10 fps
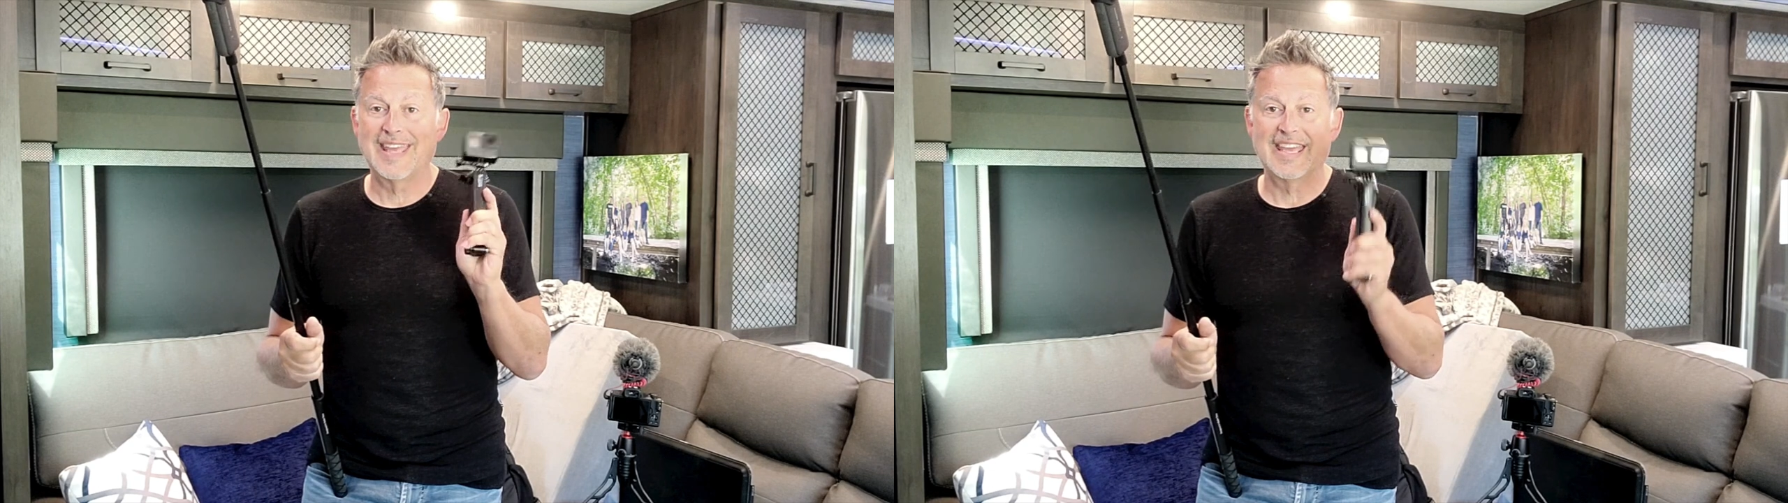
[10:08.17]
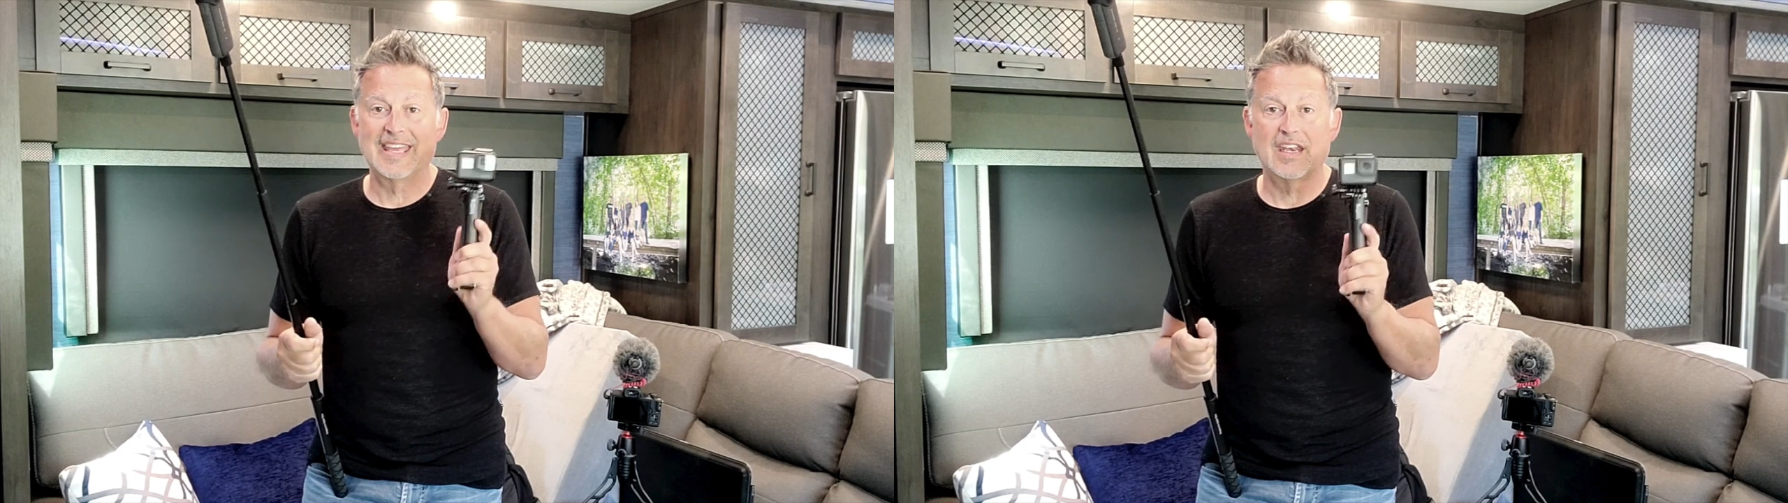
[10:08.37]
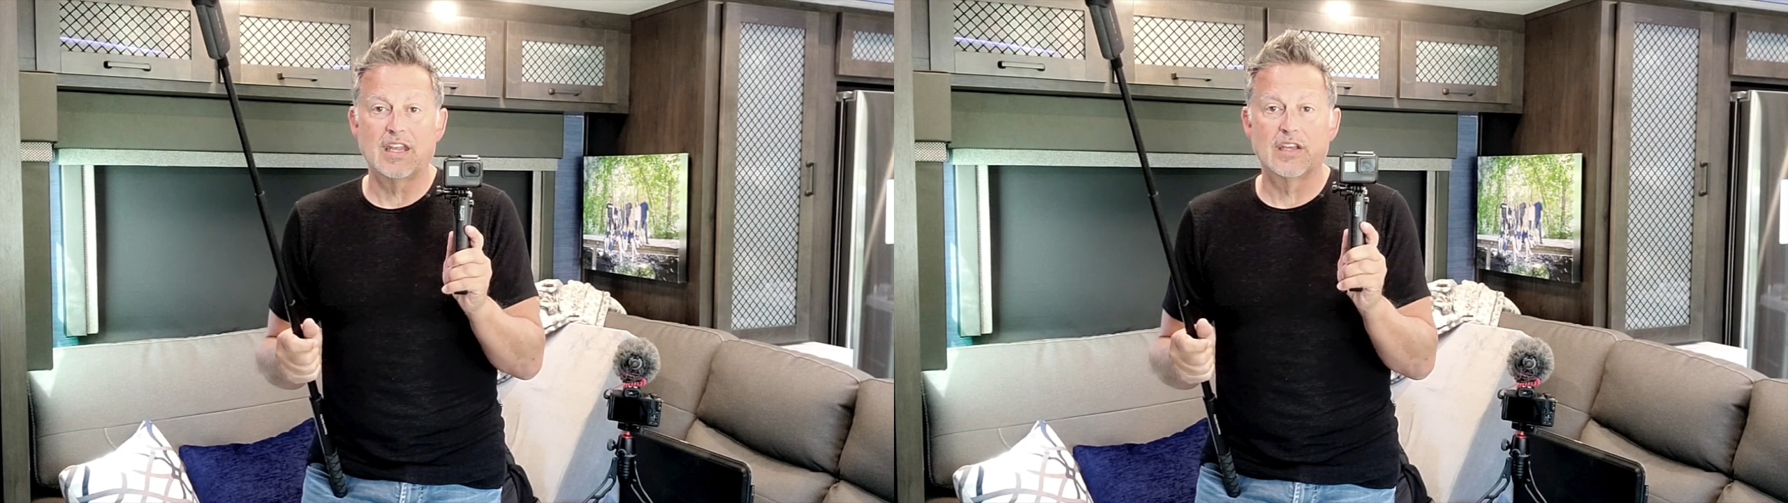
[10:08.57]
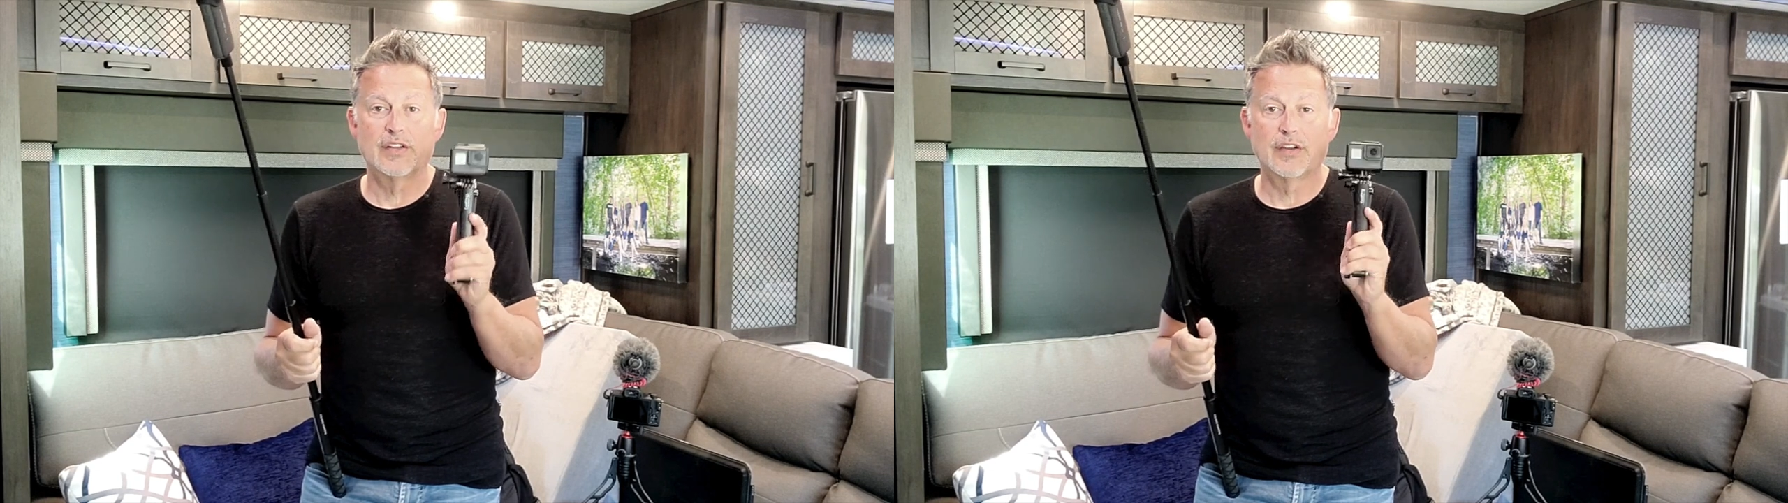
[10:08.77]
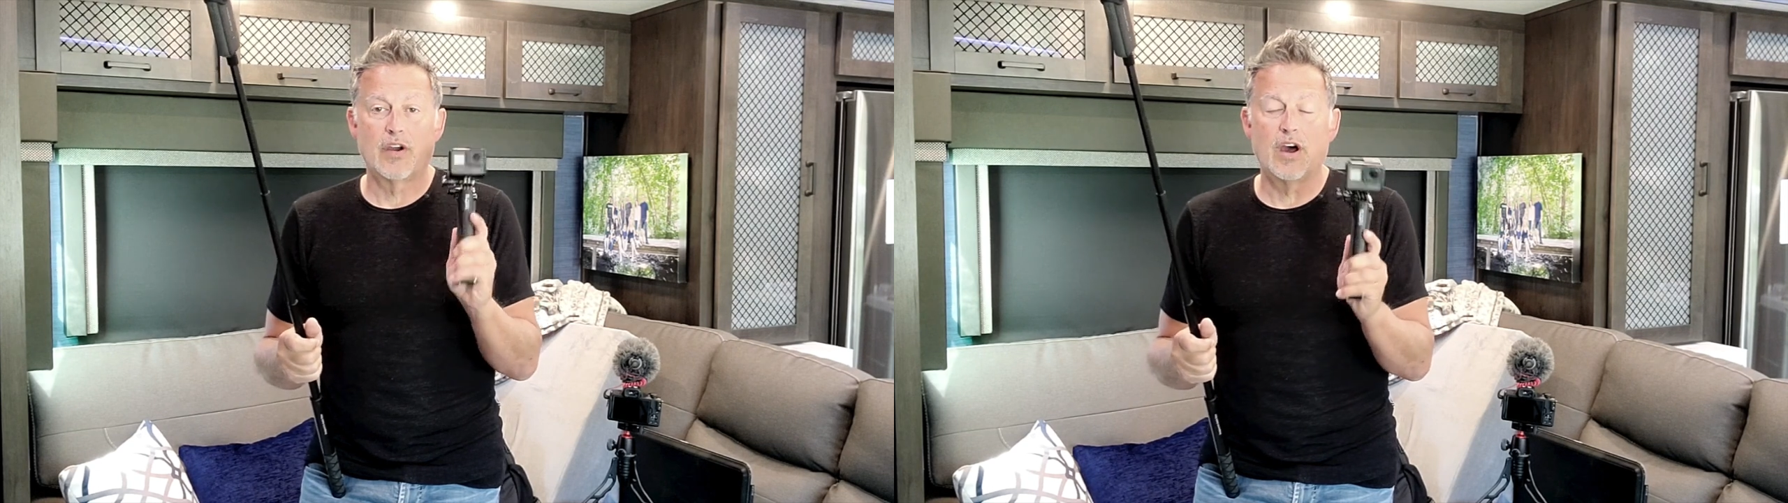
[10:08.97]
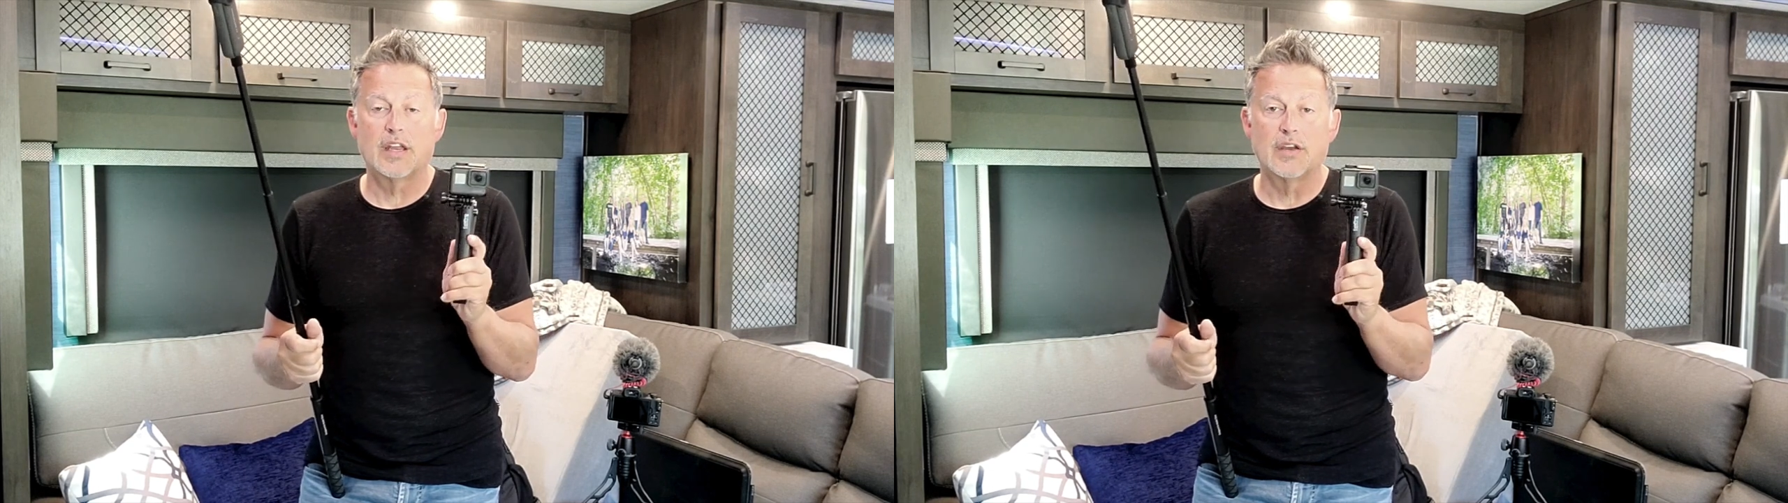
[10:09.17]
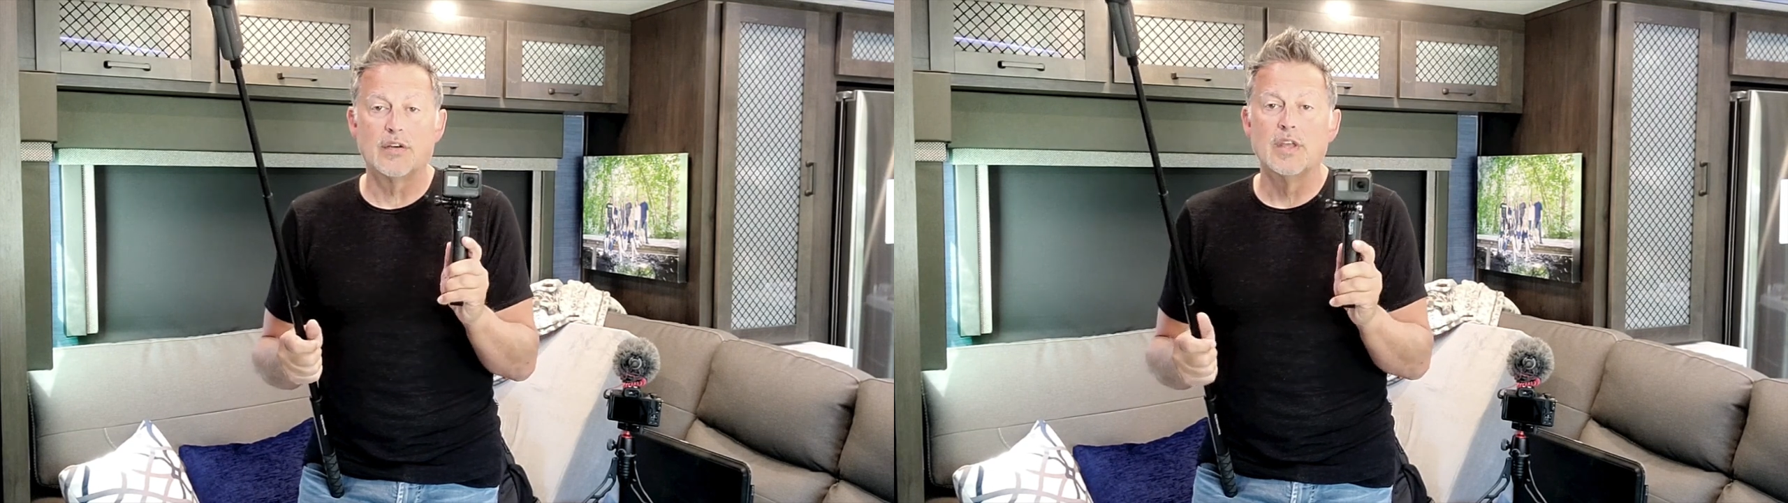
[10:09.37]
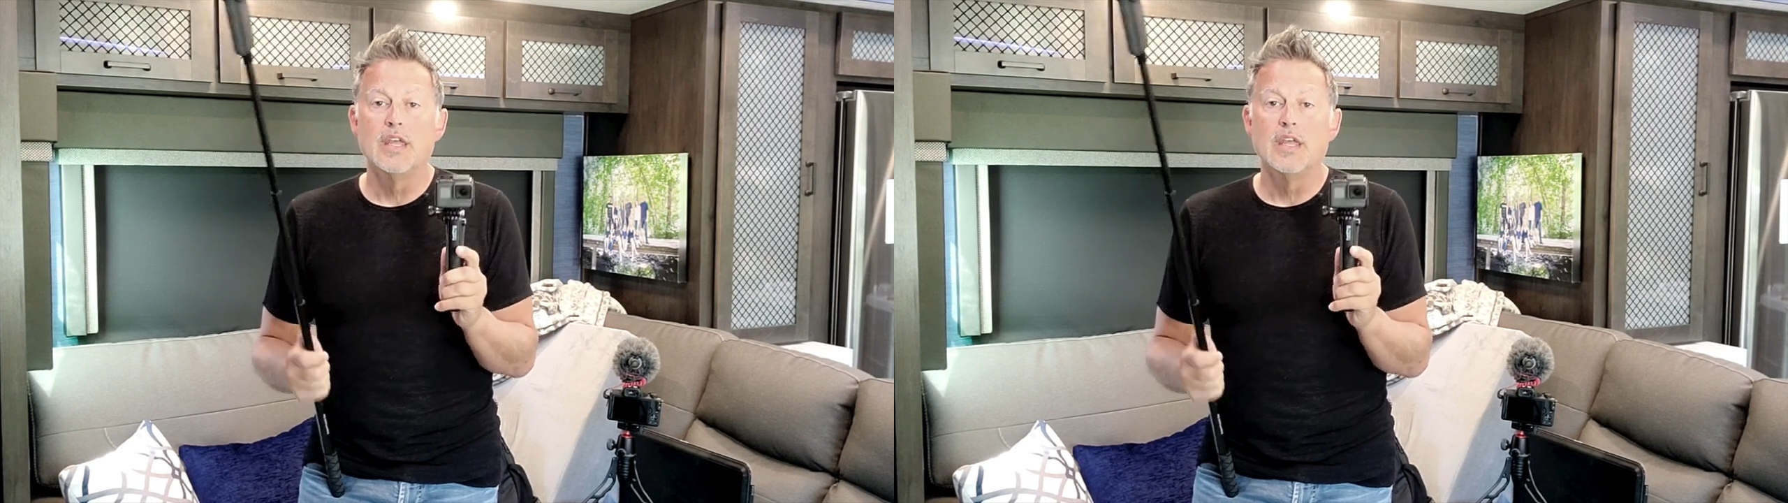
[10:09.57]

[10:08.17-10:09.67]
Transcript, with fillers: can't get any clear audio.